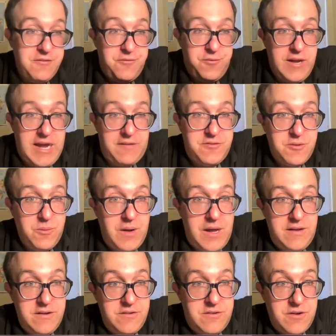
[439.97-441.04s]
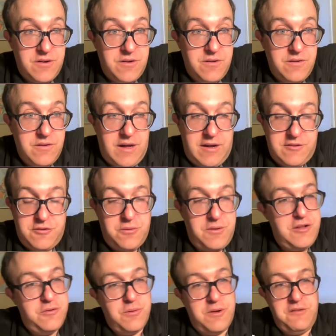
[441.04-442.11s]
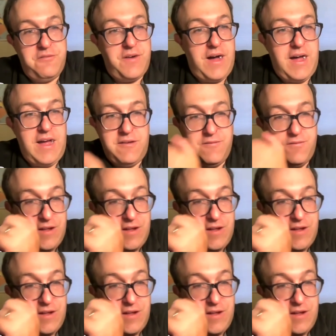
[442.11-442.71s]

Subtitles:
if we have to wait until 2025.